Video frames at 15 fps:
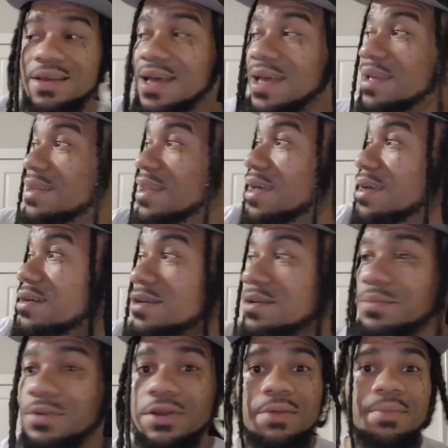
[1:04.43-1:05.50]
I ain't like
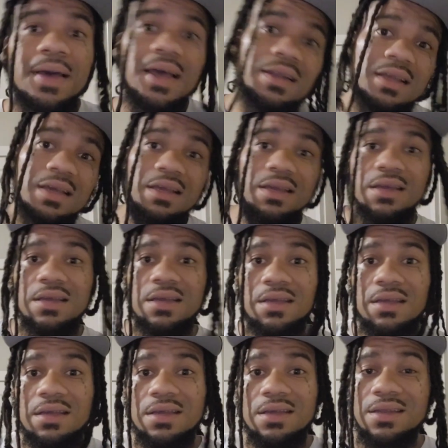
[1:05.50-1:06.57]
Uncle Murder back then.
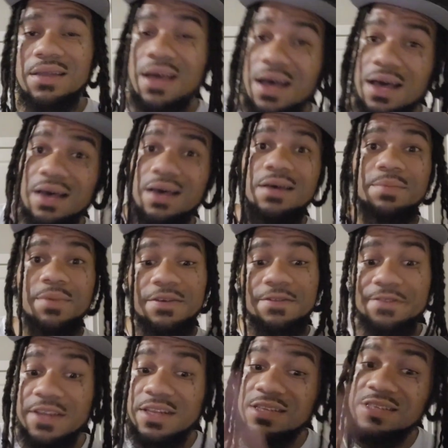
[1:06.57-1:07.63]
Nah, but
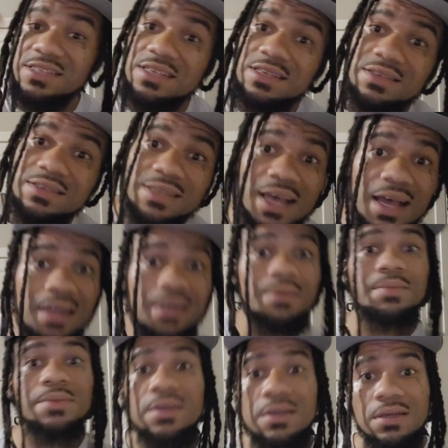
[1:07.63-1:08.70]
50 still signed
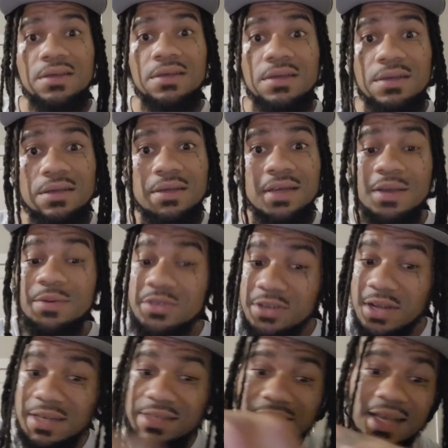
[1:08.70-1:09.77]
him. He was
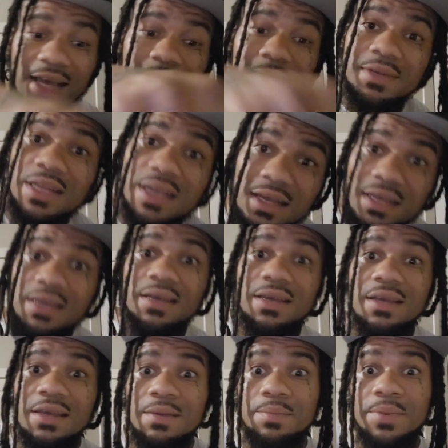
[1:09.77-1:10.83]
trying to sign him then.
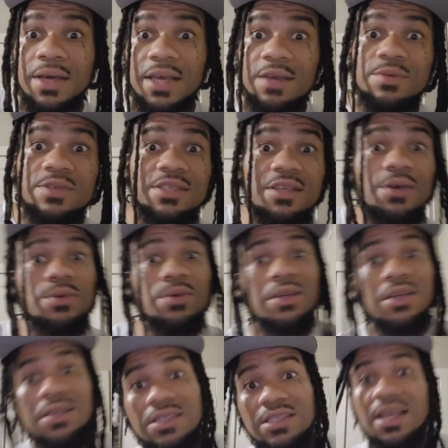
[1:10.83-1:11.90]
But he was so
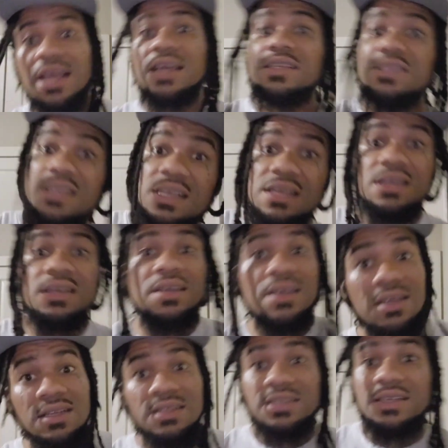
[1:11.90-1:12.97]
Jay-Z,
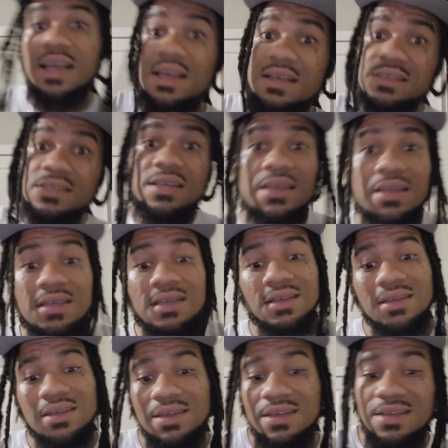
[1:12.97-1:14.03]
Jay-Z,
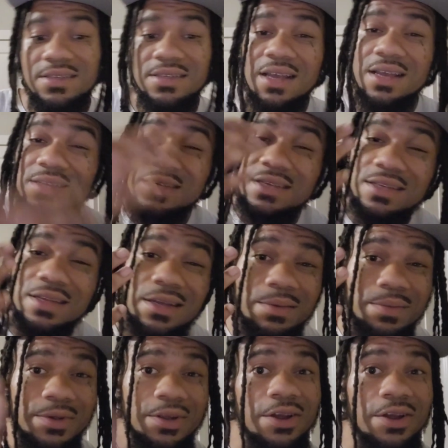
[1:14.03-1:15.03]
and Jay-Z did him